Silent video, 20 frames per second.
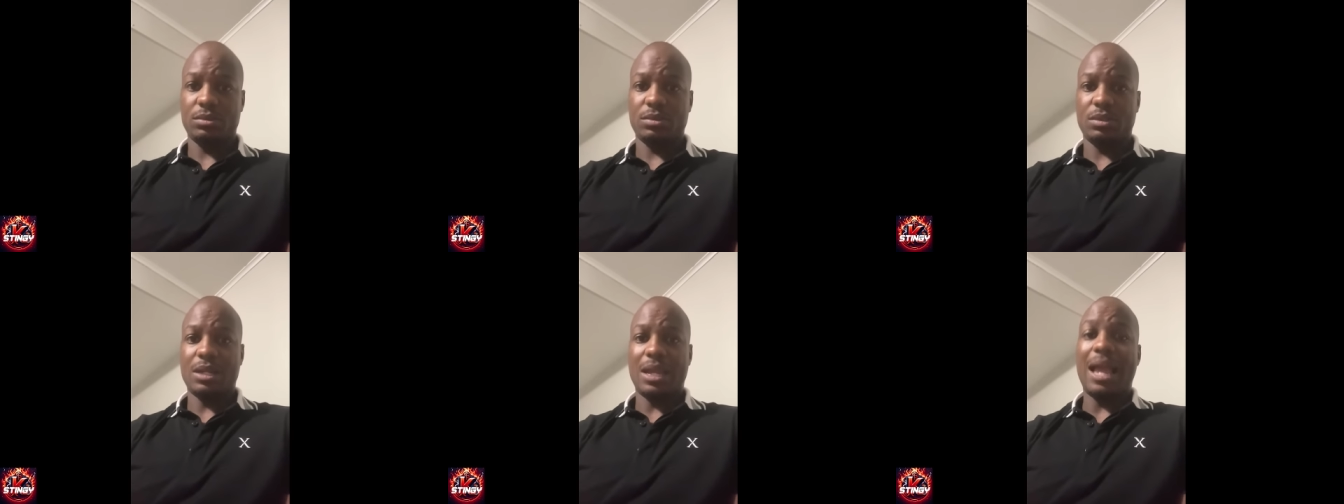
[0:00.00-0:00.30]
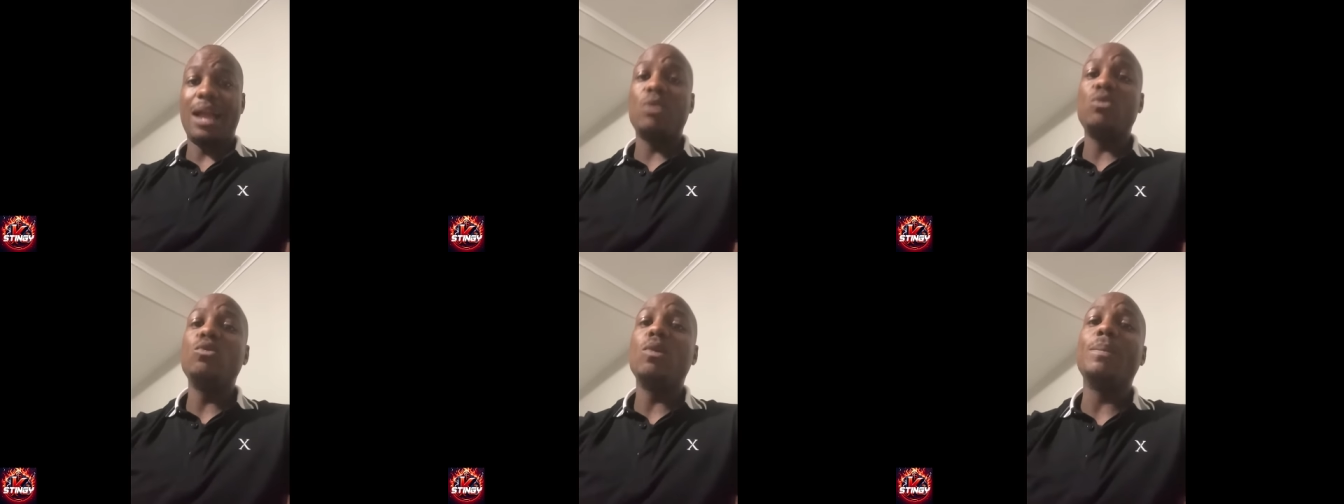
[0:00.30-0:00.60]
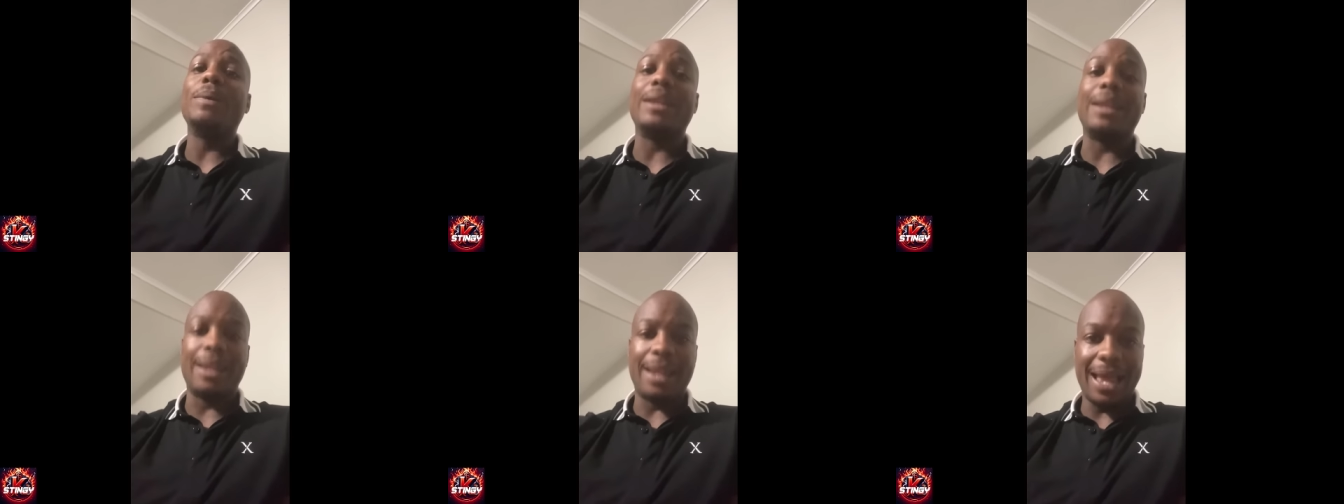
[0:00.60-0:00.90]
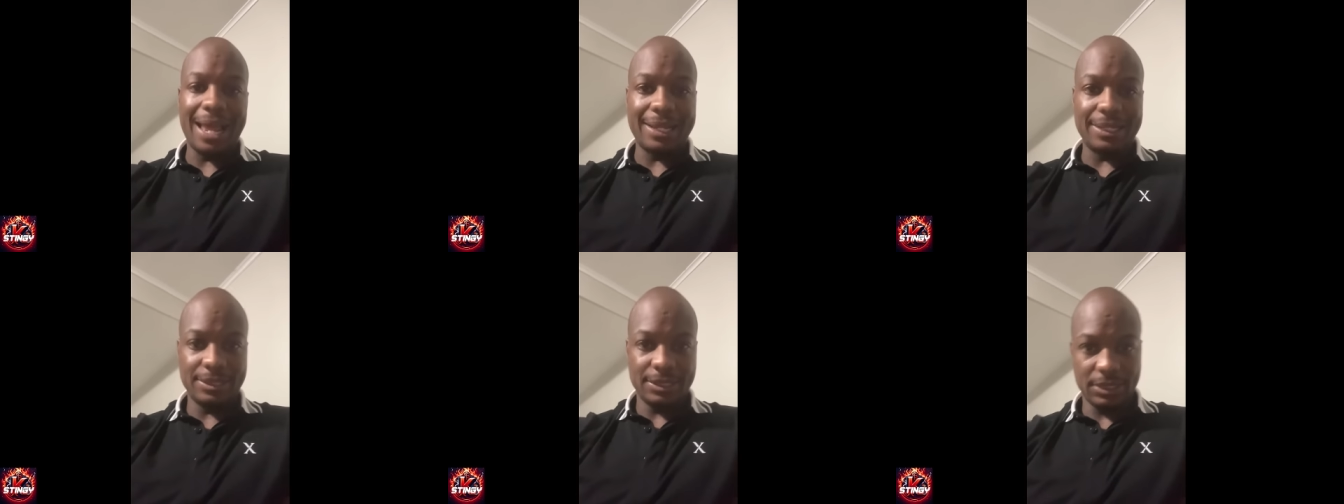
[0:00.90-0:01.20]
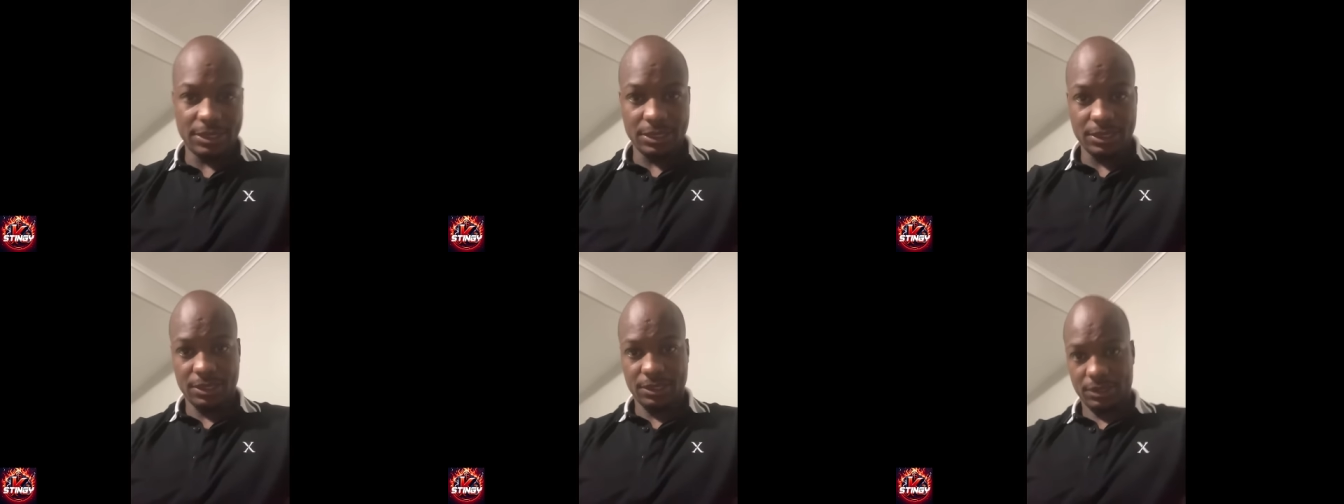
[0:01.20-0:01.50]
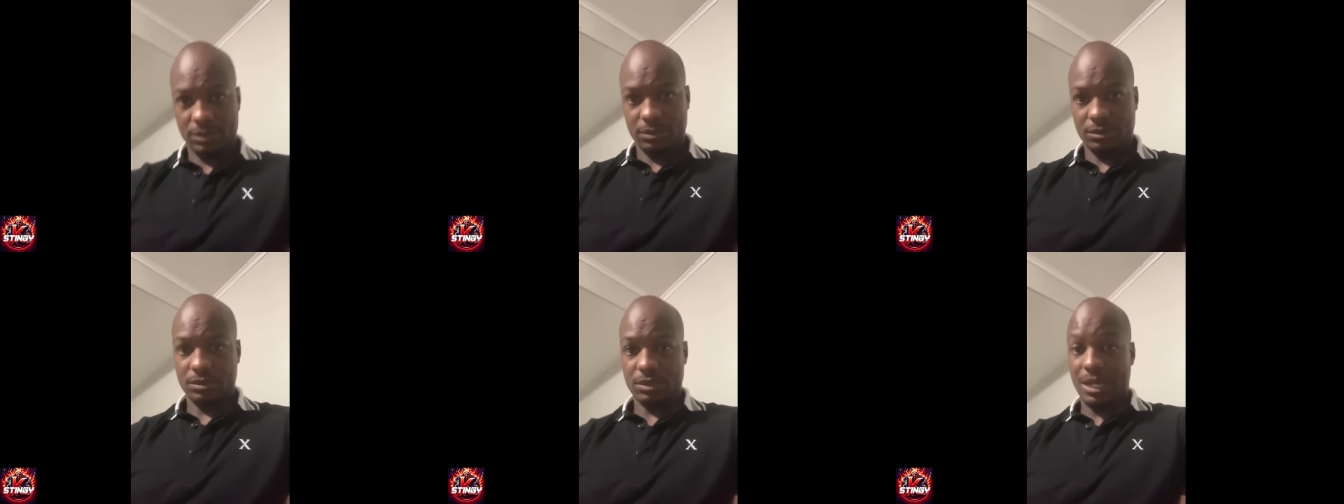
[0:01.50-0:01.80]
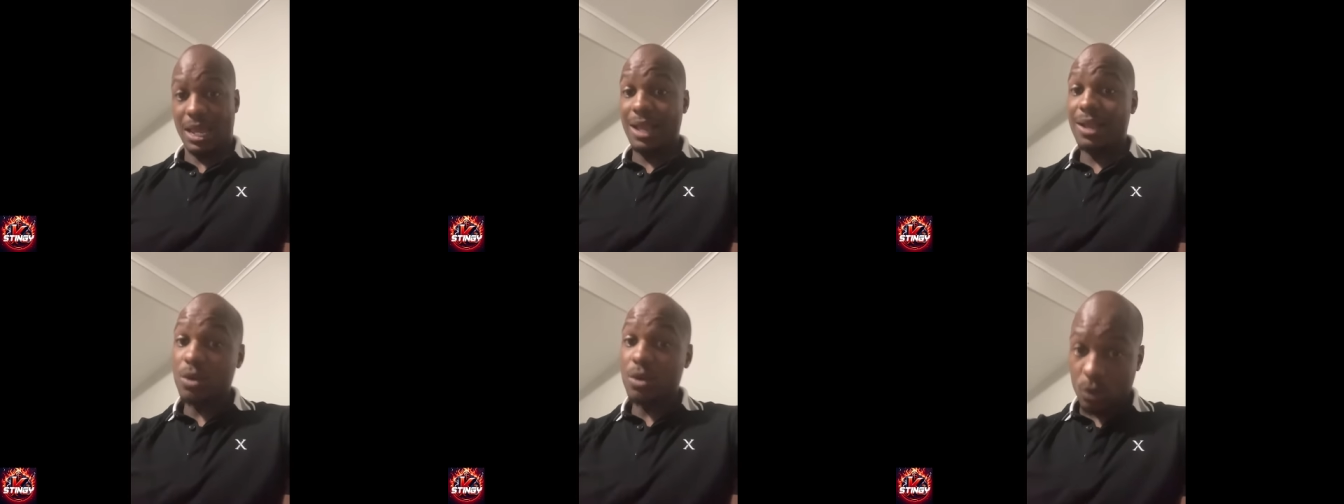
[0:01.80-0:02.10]
I grew up in a lot of hoods.
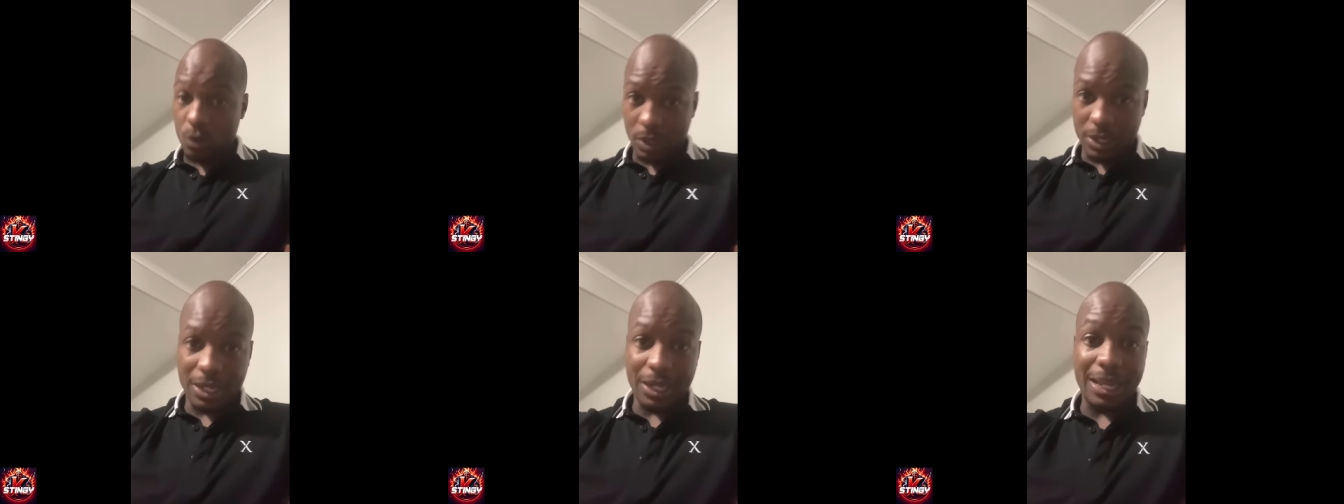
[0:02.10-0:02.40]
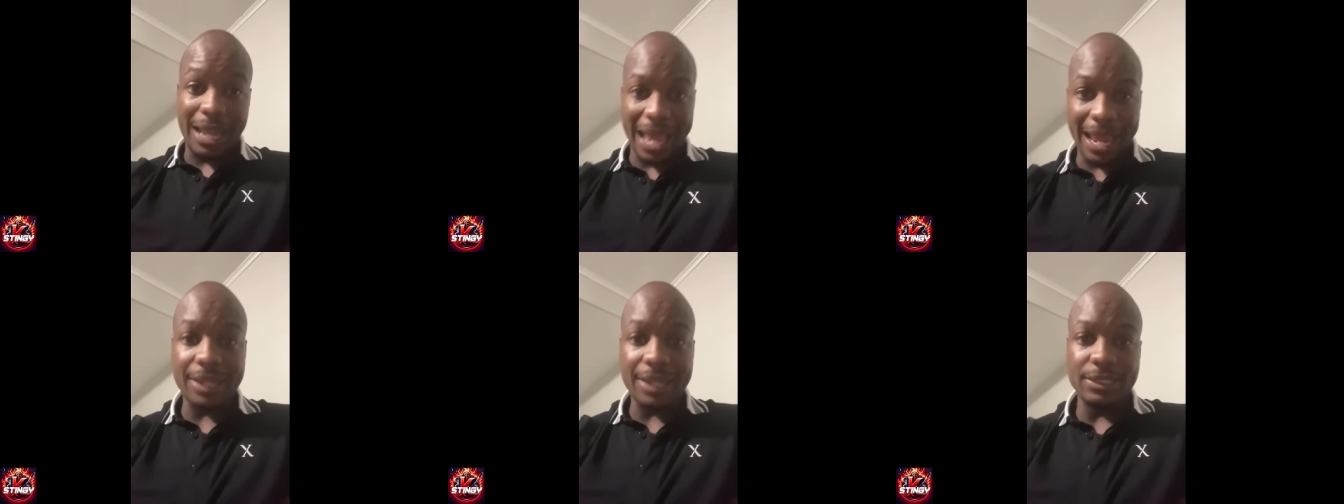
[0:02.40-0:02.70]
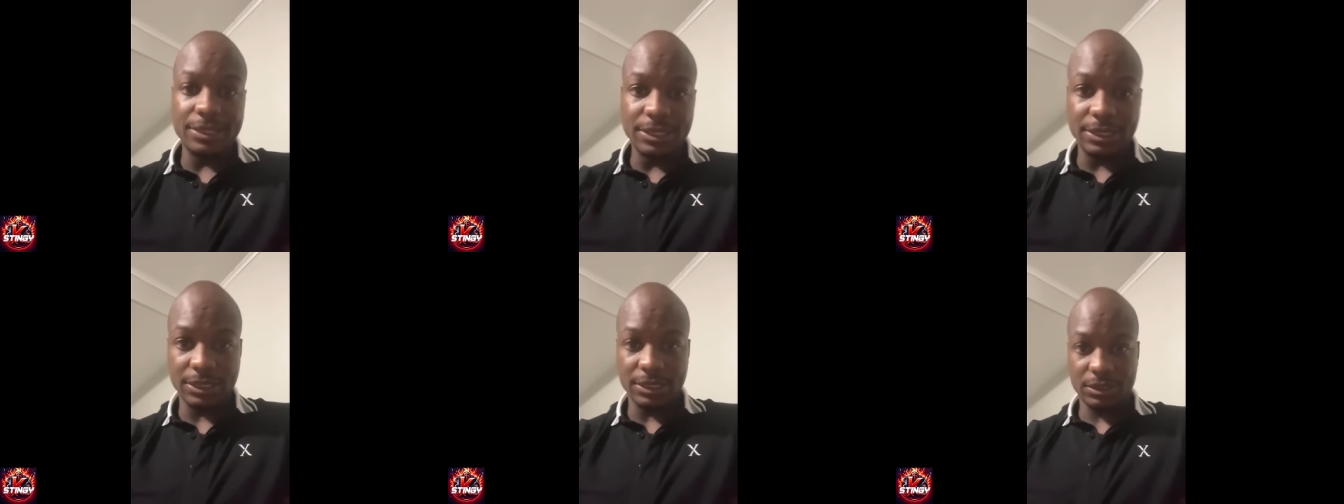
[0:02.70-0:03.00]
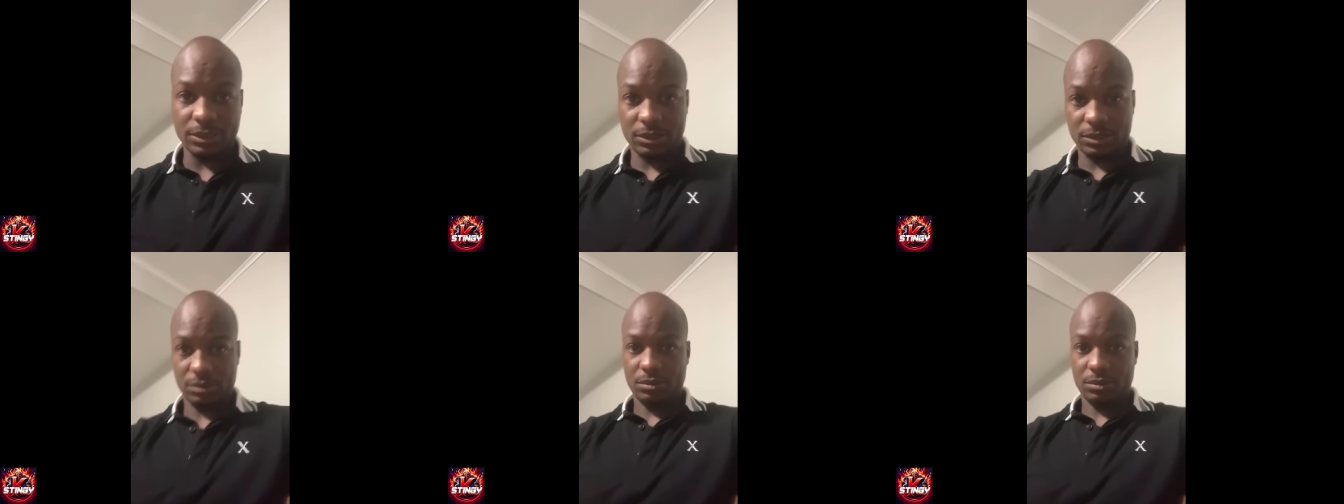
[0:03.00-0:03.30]
I go to a lot of hoods.